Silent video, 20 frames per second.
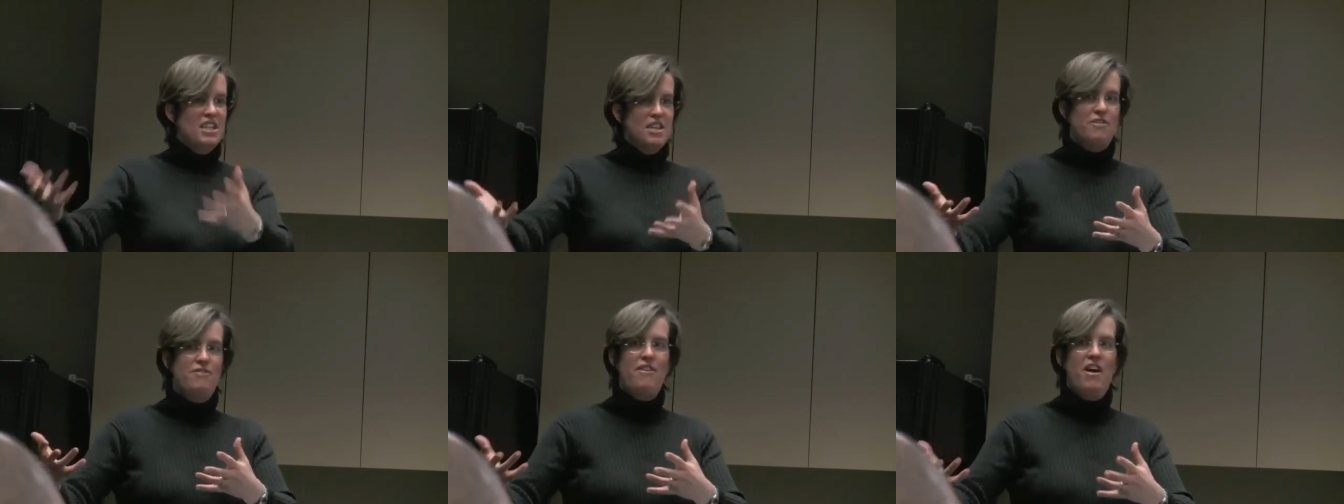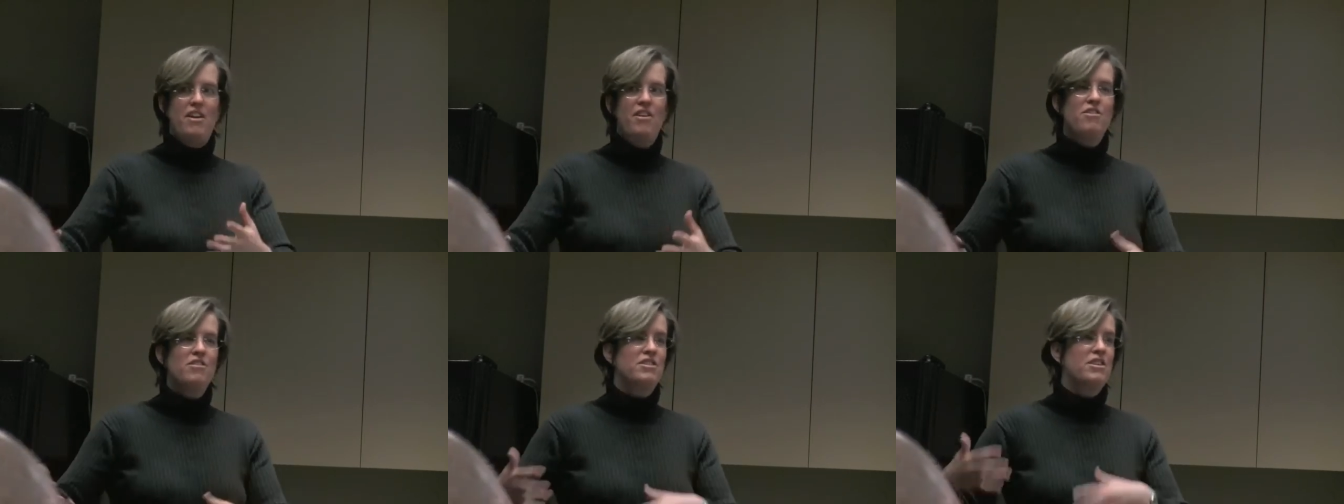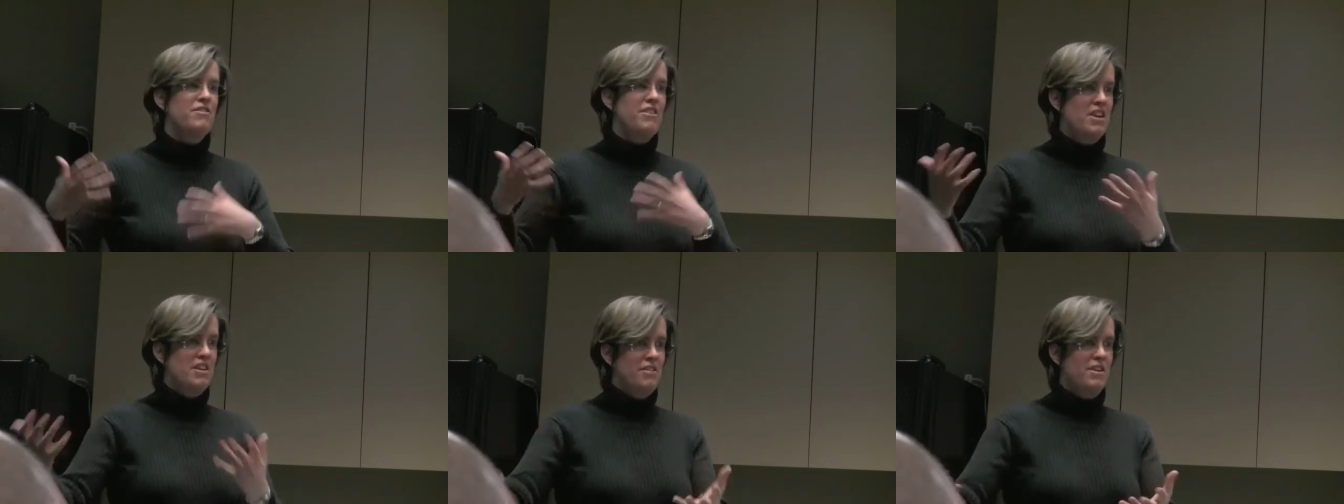defenders
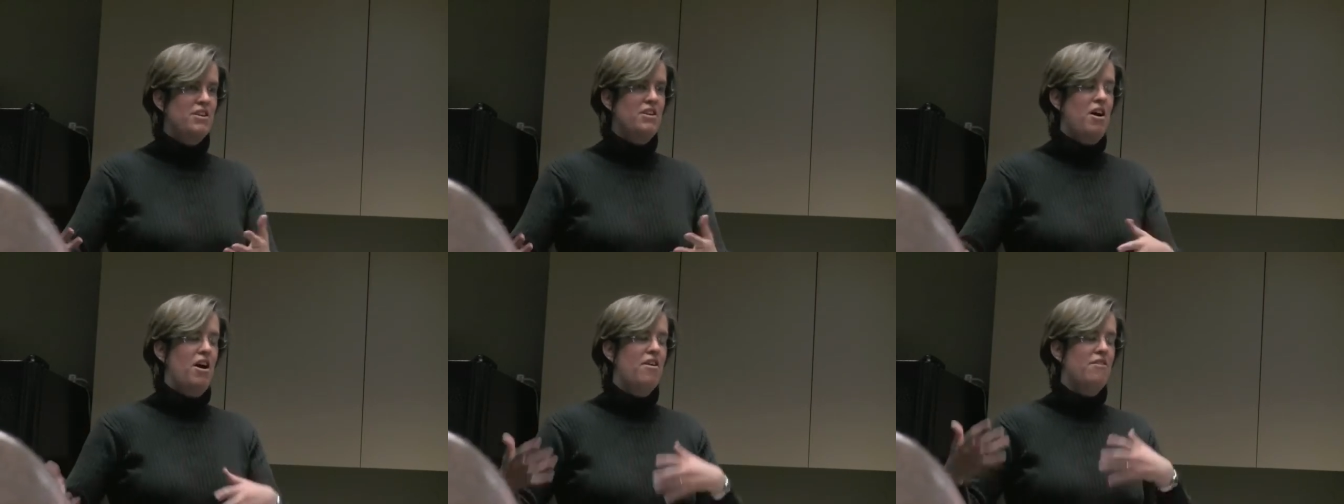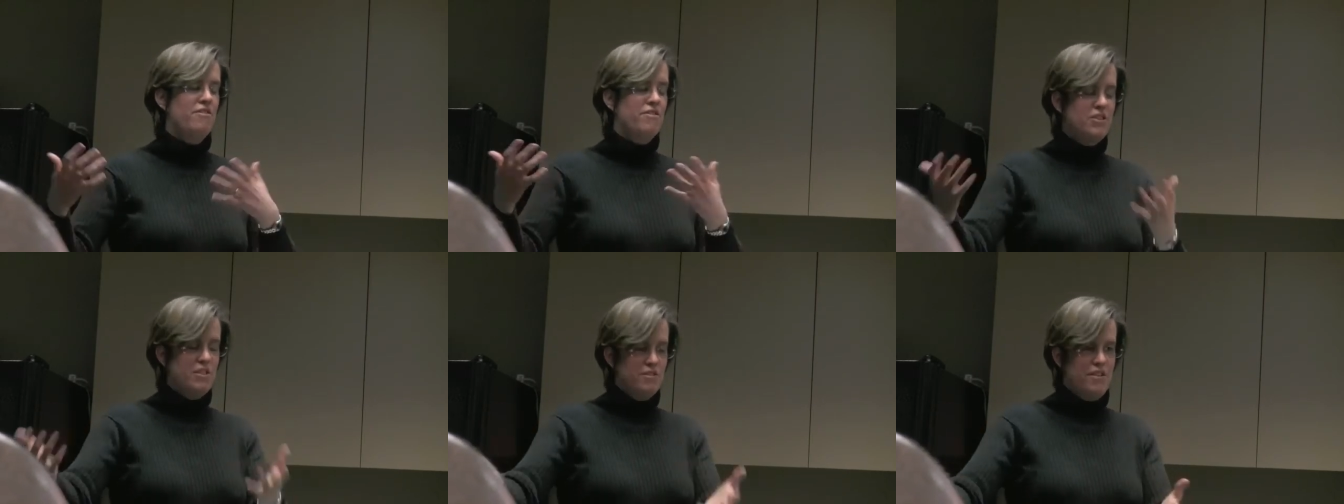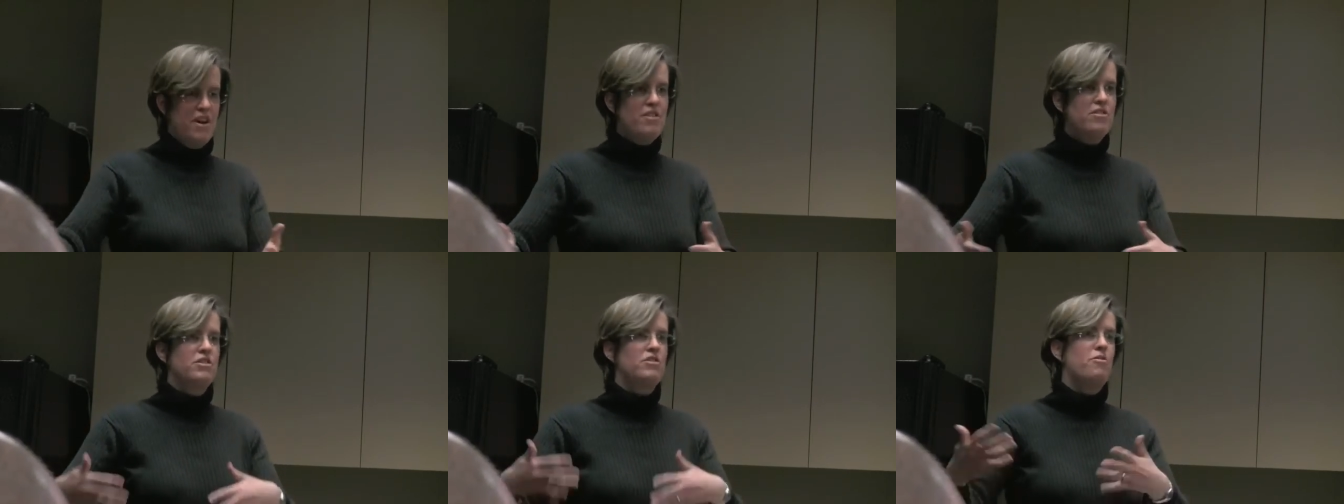of, of,
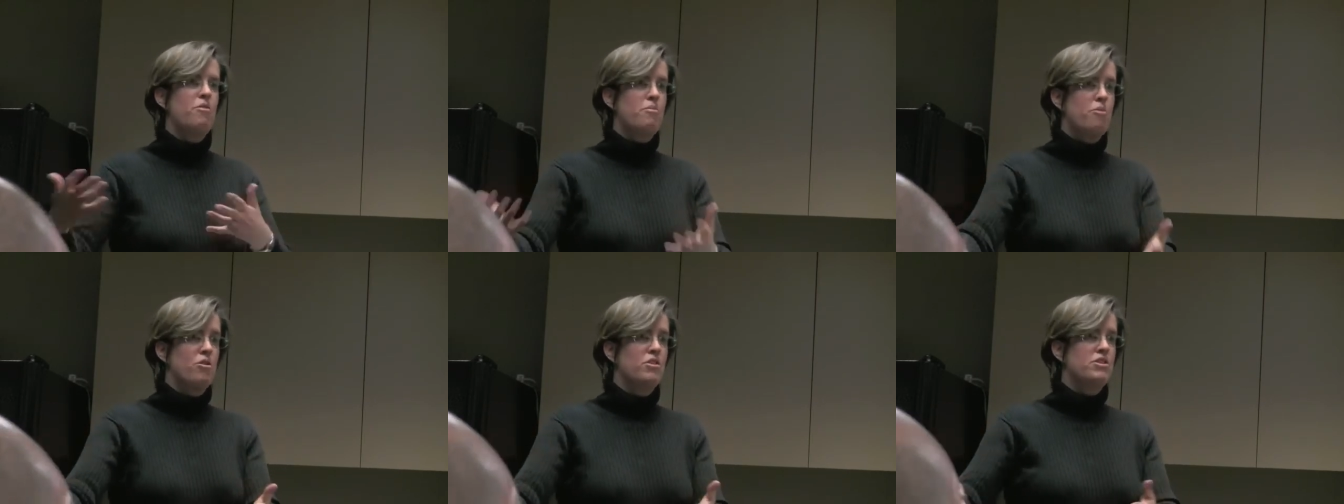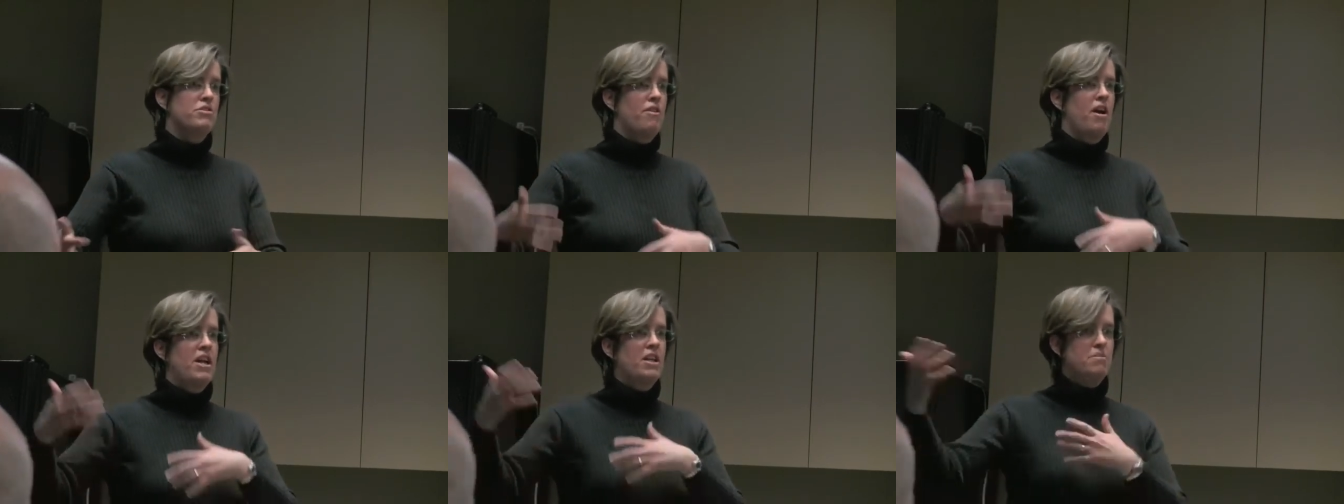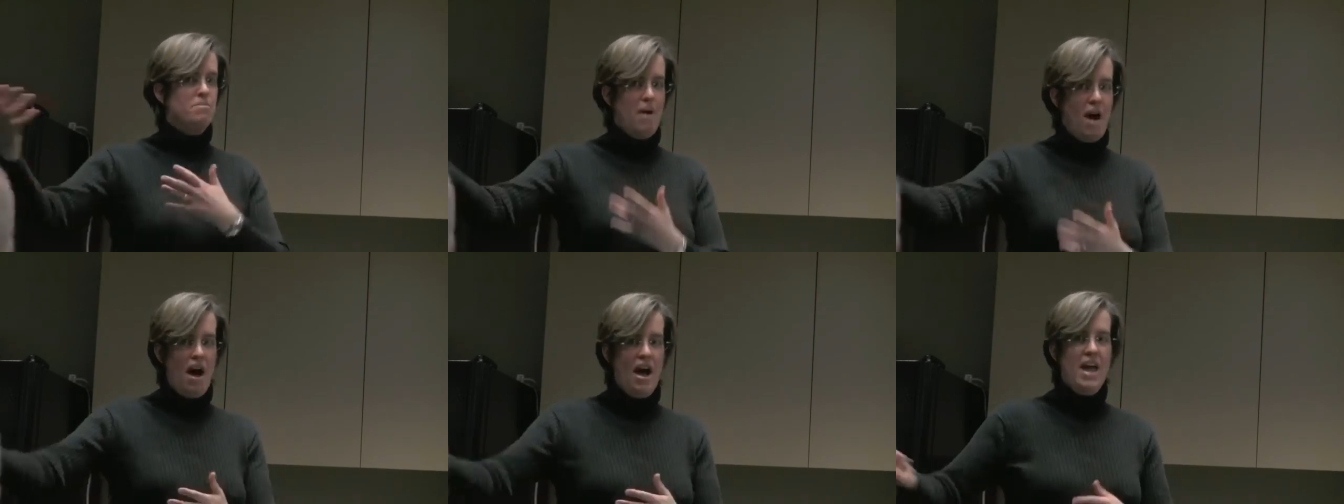defenders of abortion rights
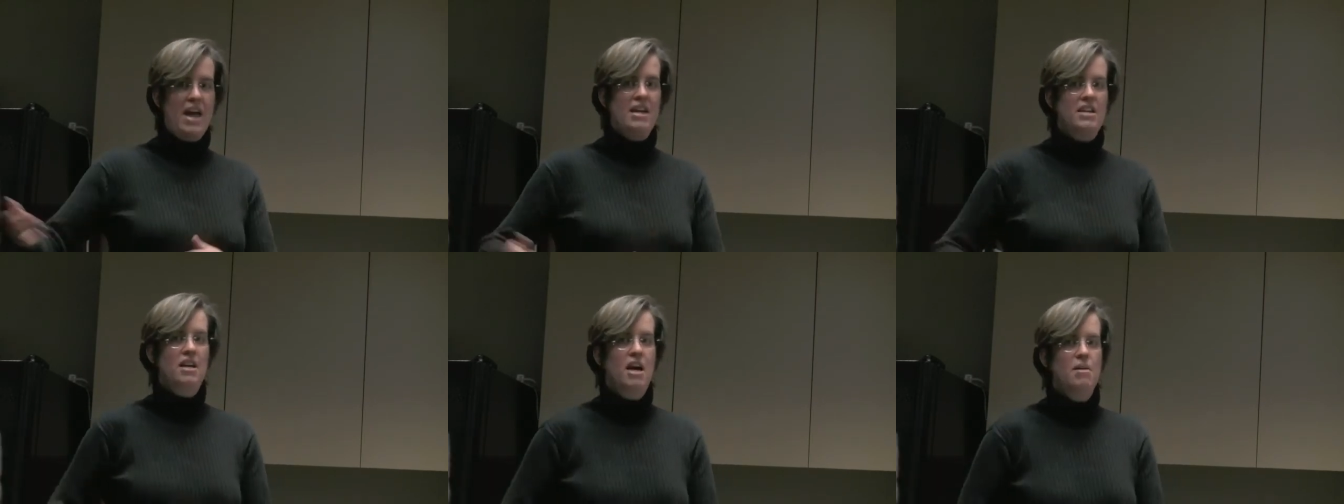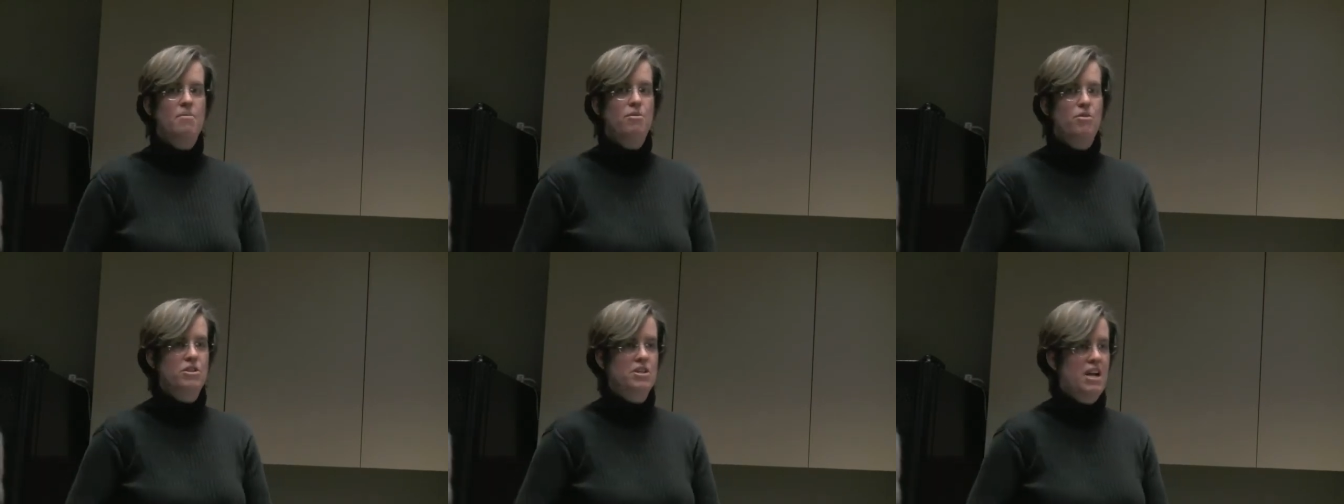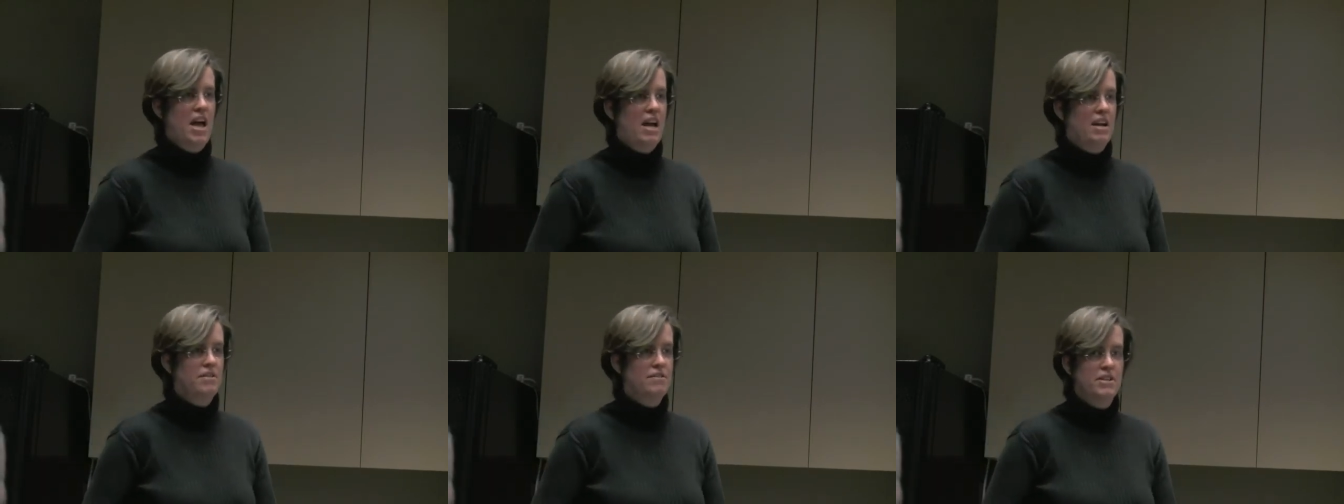by anti-abortion
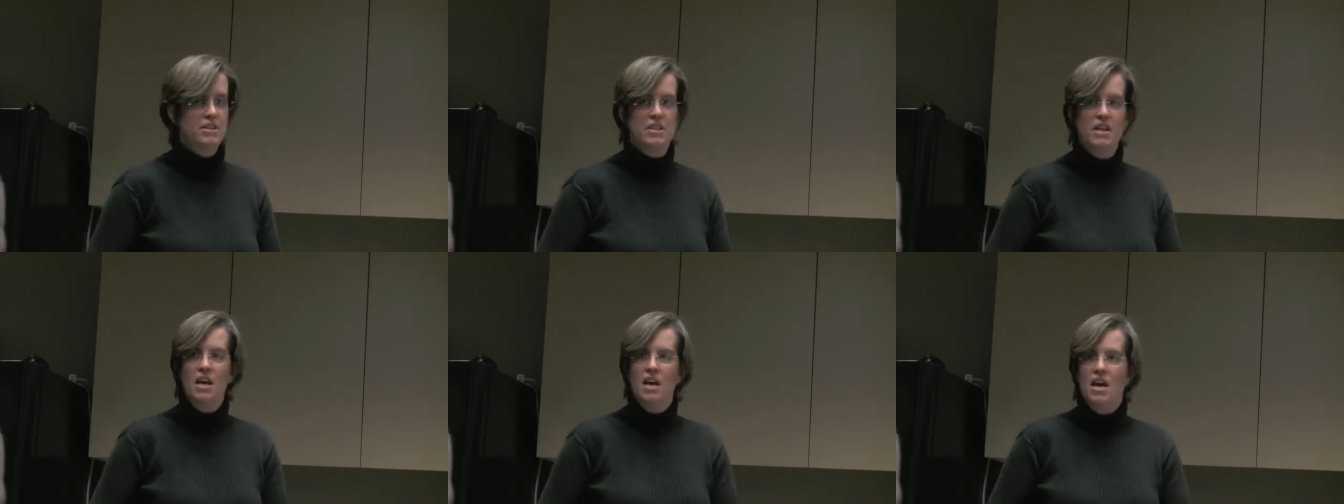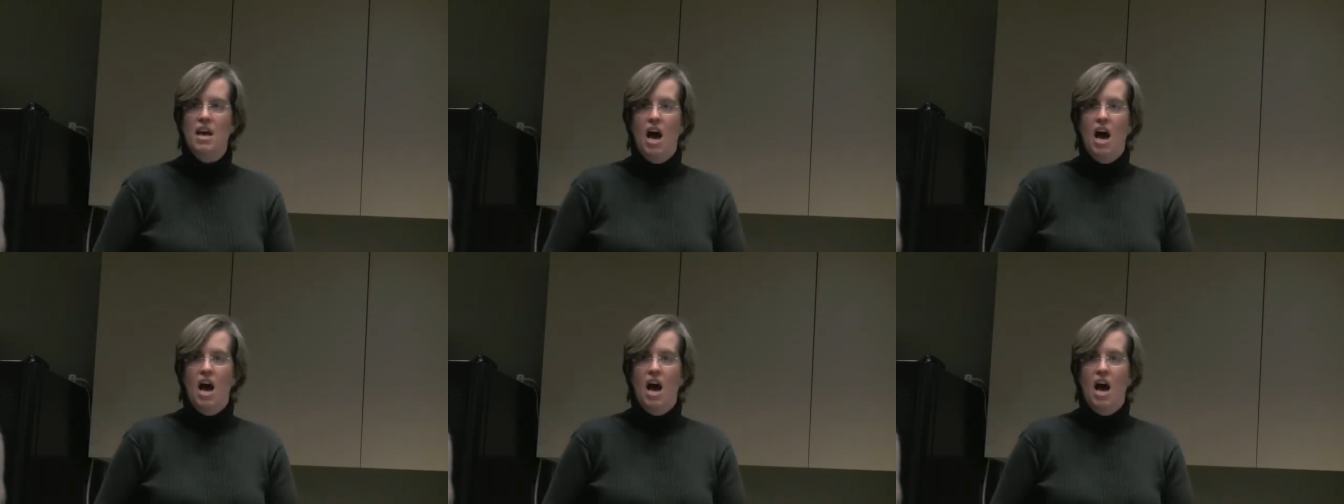activists.